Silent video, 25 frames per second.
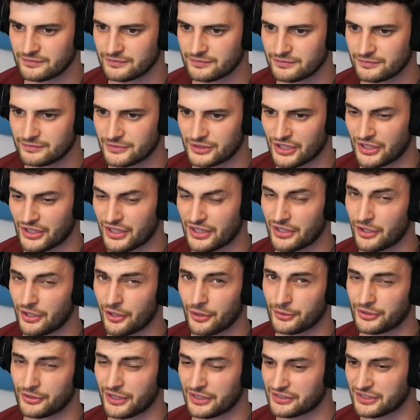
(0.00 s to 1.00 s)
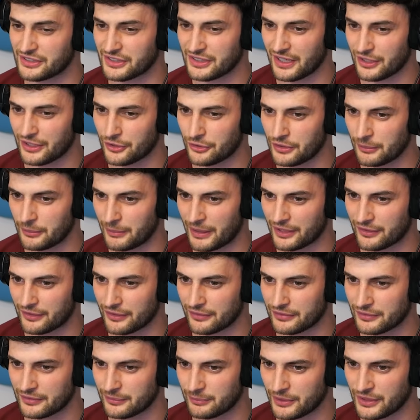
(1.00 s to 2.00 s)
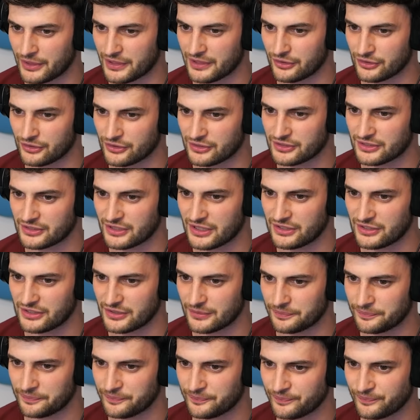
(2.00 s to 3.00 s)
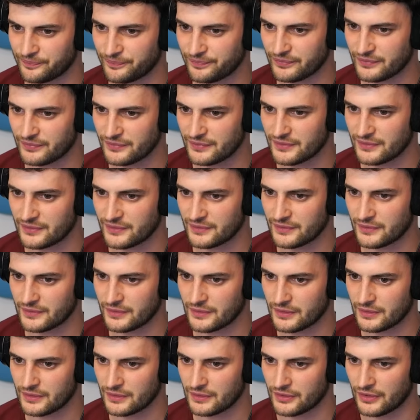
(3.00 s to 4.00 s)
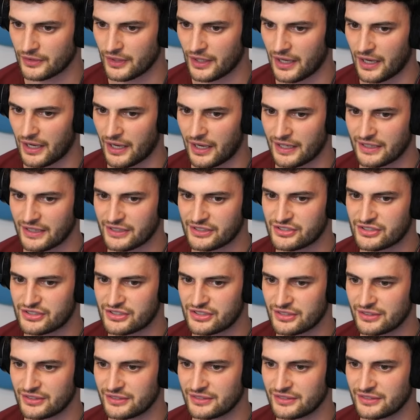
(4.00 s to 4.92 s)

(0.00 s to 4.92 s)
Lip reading: Because I didn't know he was actually that good at Minecraft, but he looks decent. Nice.